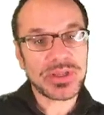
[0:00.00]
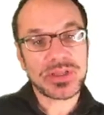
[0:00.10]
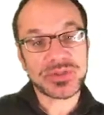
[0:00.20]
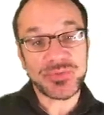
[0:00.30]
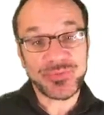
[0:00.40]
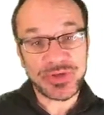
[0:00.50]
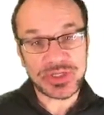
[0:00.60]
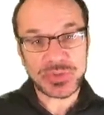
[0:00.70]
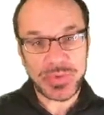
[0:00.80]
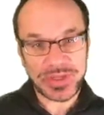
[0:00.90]
just
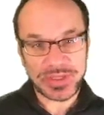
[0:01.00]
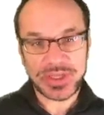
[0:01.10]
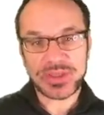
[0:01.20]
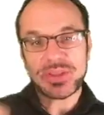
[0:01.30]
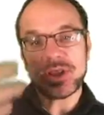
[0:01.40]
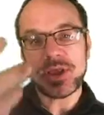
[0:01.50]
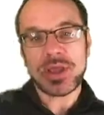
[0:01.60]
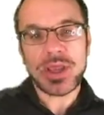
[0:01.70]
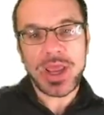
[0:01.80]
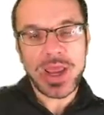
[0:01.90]
finish writing it,
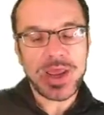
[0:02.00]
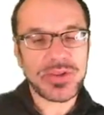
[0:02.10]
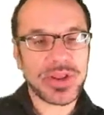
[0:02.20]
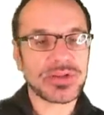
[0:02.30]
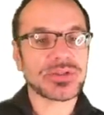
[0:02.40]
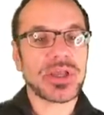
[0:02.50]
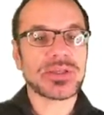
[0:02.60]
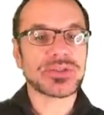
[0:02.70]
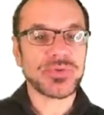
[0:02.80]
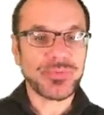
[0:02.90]
and
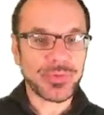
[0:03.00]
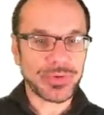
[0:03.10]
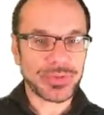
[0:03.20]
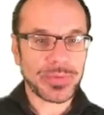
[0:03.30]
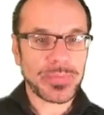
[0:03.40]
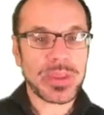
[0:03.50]
so forth.